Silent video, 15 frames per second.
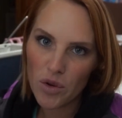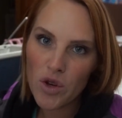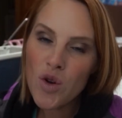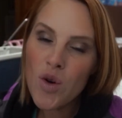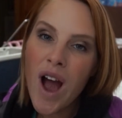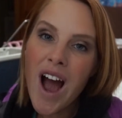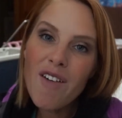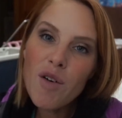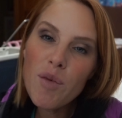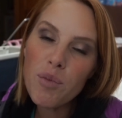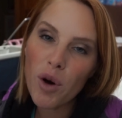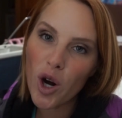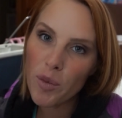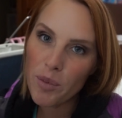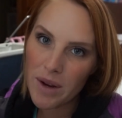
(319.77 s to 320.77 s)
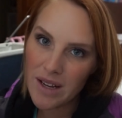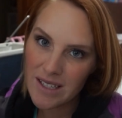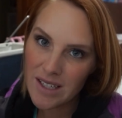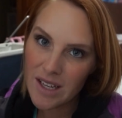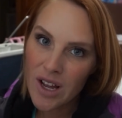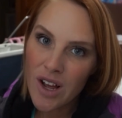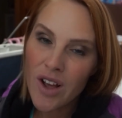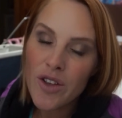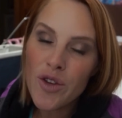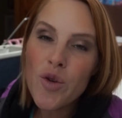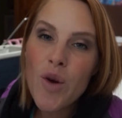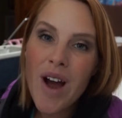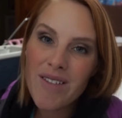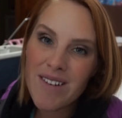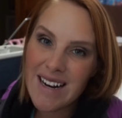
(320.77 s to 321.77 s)
You have a purpose,
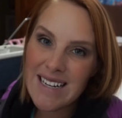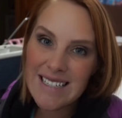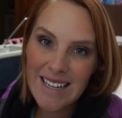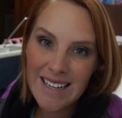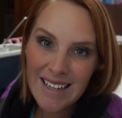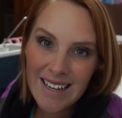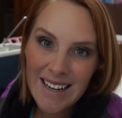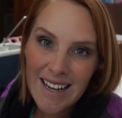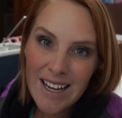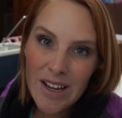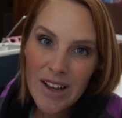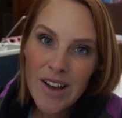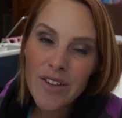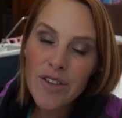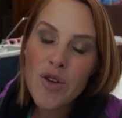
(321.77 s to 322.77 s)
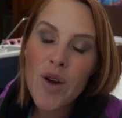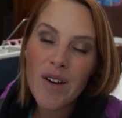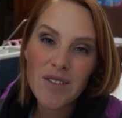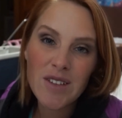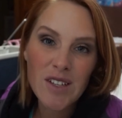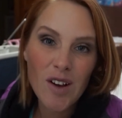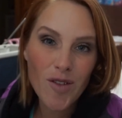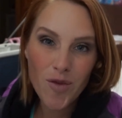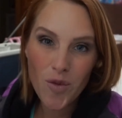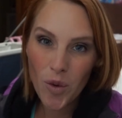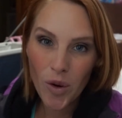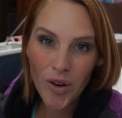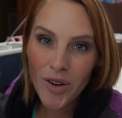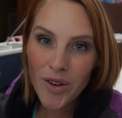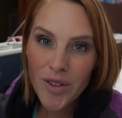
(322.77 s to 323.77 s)
you have an identity, you have self
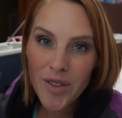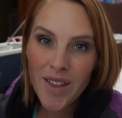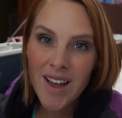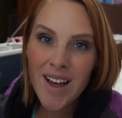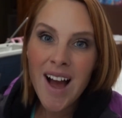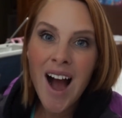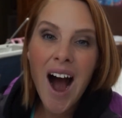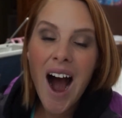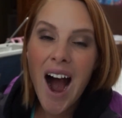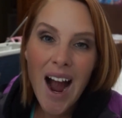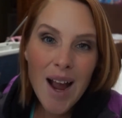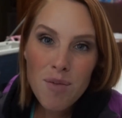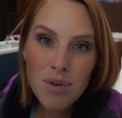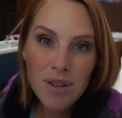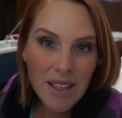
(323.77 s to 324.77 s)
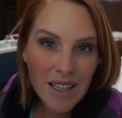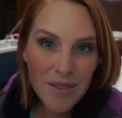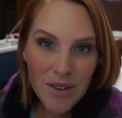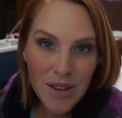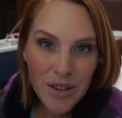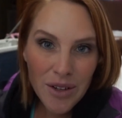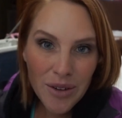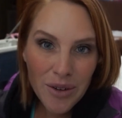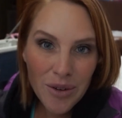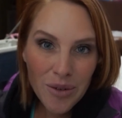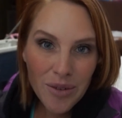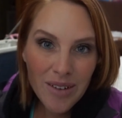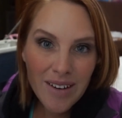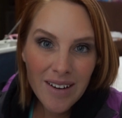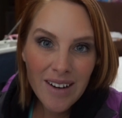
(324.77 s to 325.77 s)
worth. I believe in
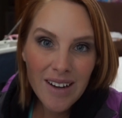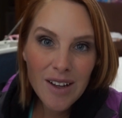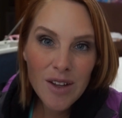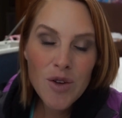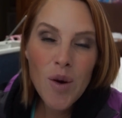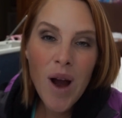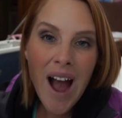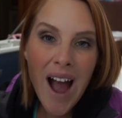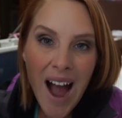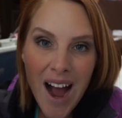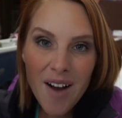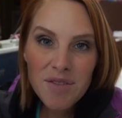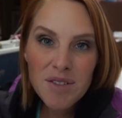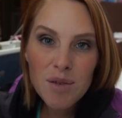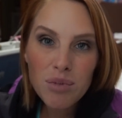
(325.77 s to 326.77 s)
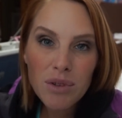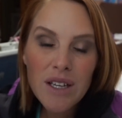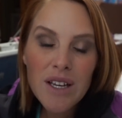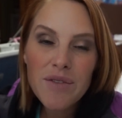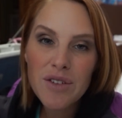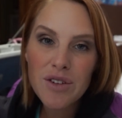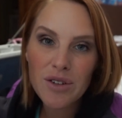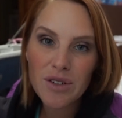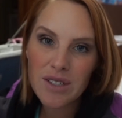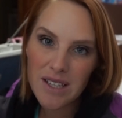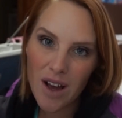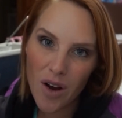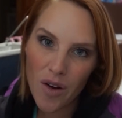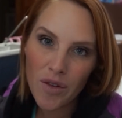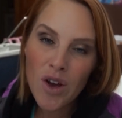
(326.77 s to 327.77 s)
you. You have to believe in
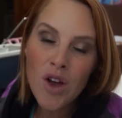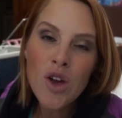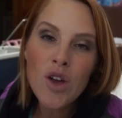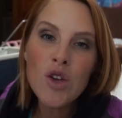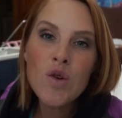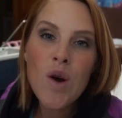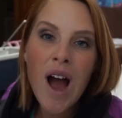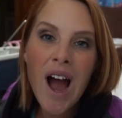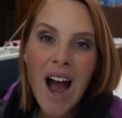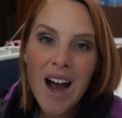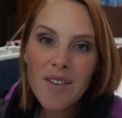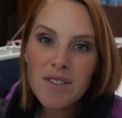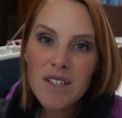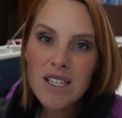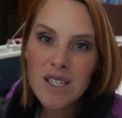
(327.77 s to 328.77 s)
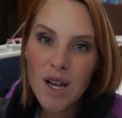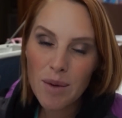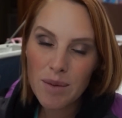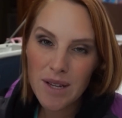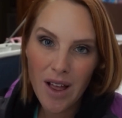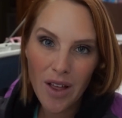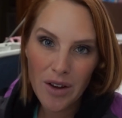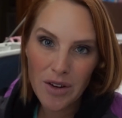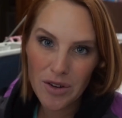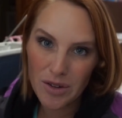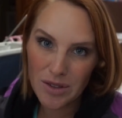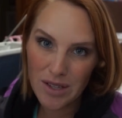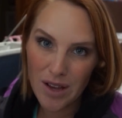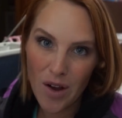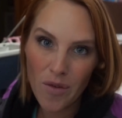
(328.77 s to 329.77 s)
yourself. You have to stop telling
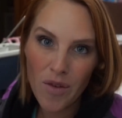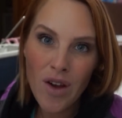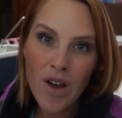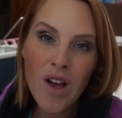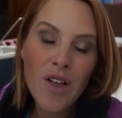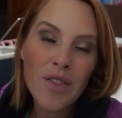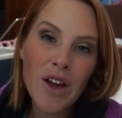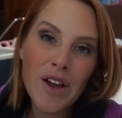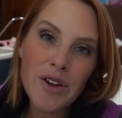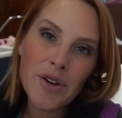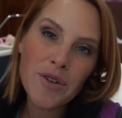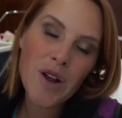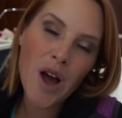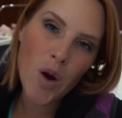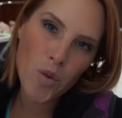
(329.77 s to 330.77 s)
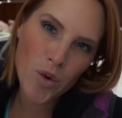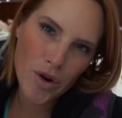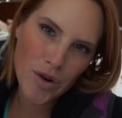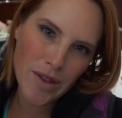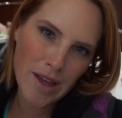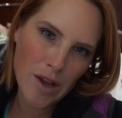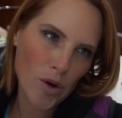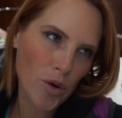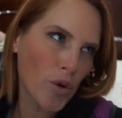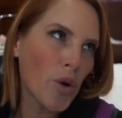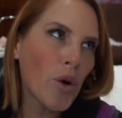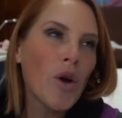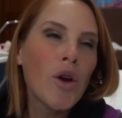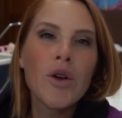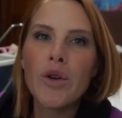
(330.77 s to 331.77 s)
yourself that you're not worthy or,
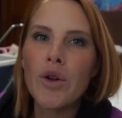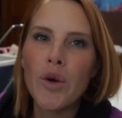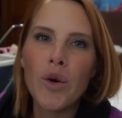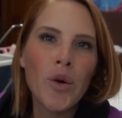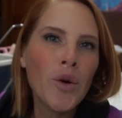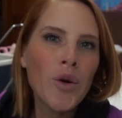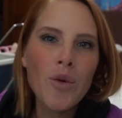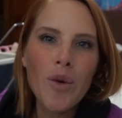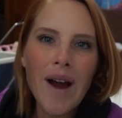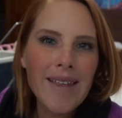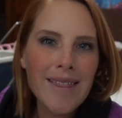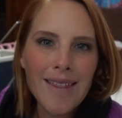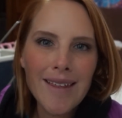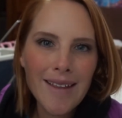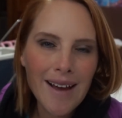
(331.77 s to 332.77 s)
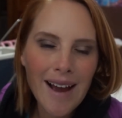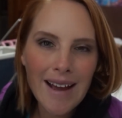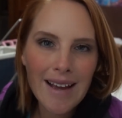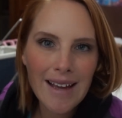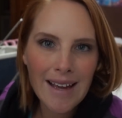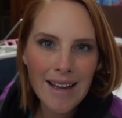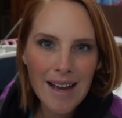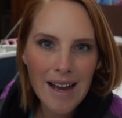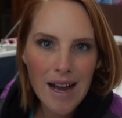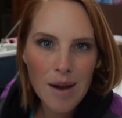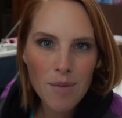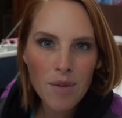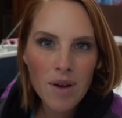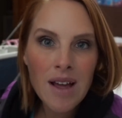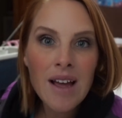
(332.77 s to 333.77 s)
you know, who do I think I
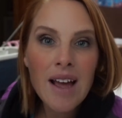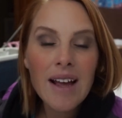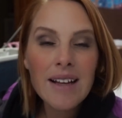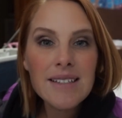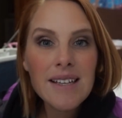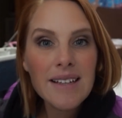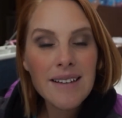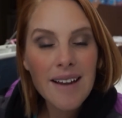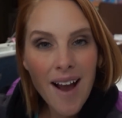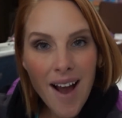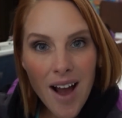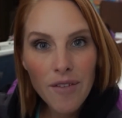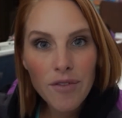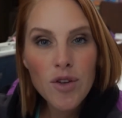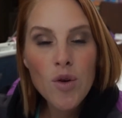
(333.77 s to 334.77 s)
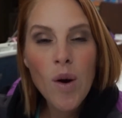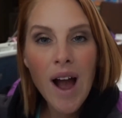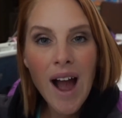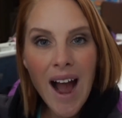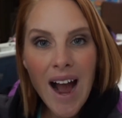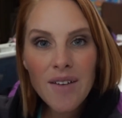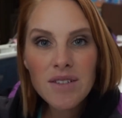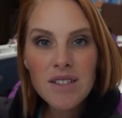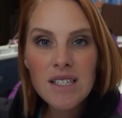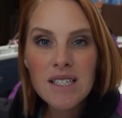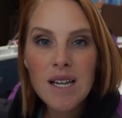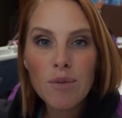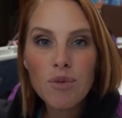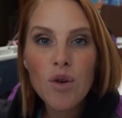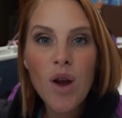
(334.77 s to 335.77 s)
am? It's enough. You have to
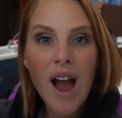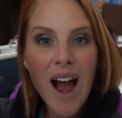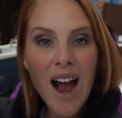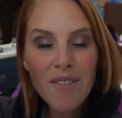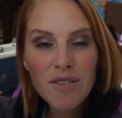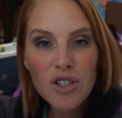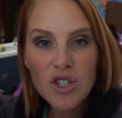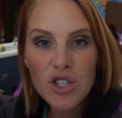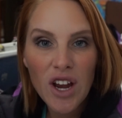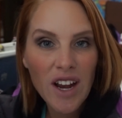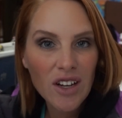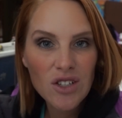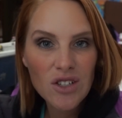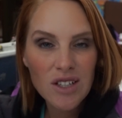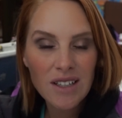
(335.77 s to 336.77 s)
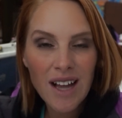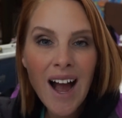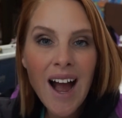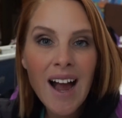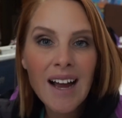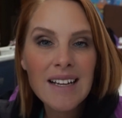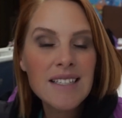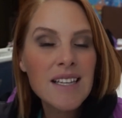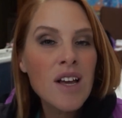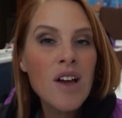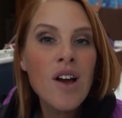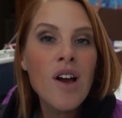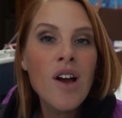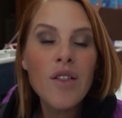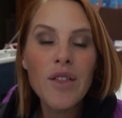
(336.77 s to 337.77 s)
stop. You have to change the lies
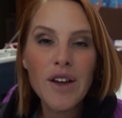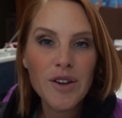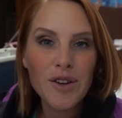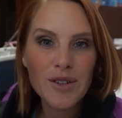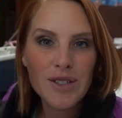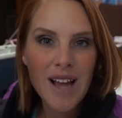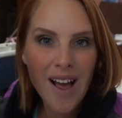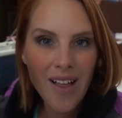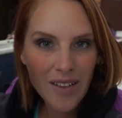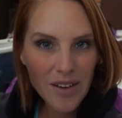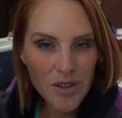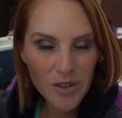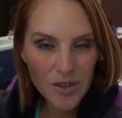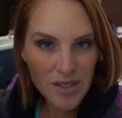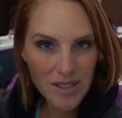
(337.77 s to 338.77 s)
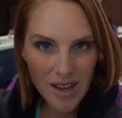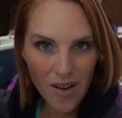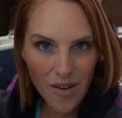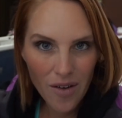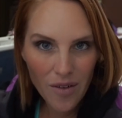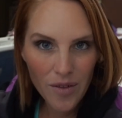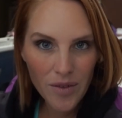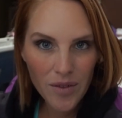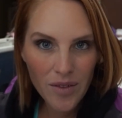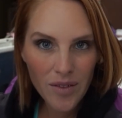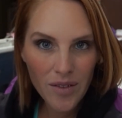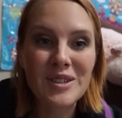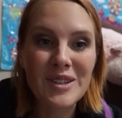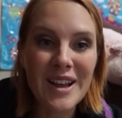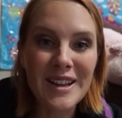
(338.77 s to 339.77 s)
that you're telling yourself
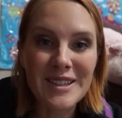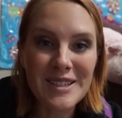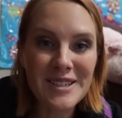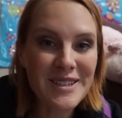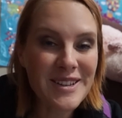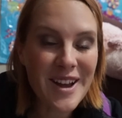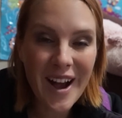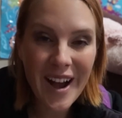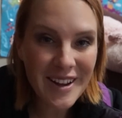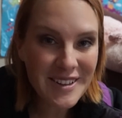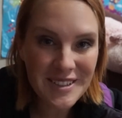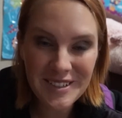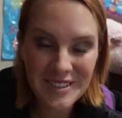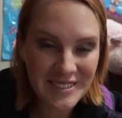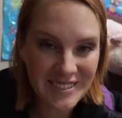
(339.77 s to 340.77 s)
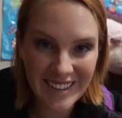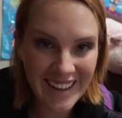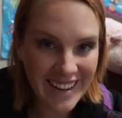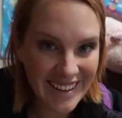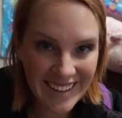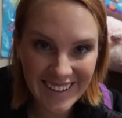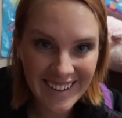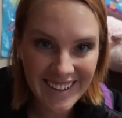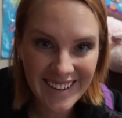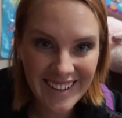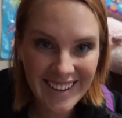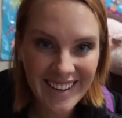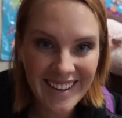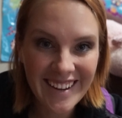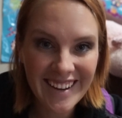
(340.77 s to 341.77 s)
it's not too late.
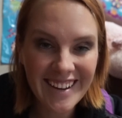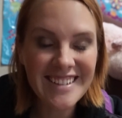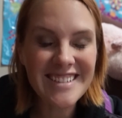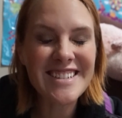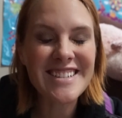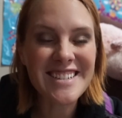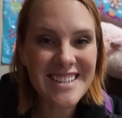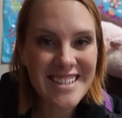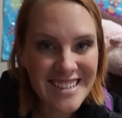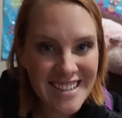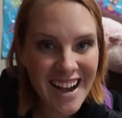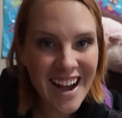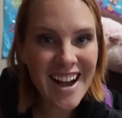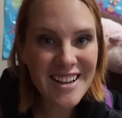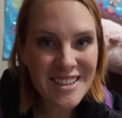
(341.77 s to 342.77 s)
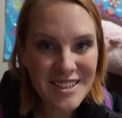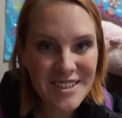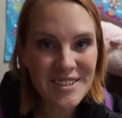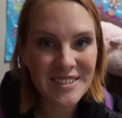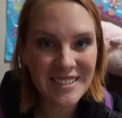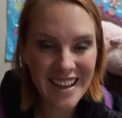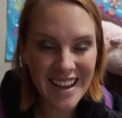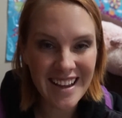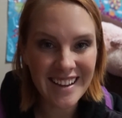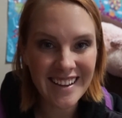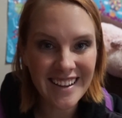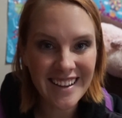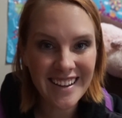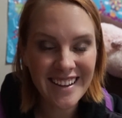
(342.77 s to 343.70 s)
It's not too late.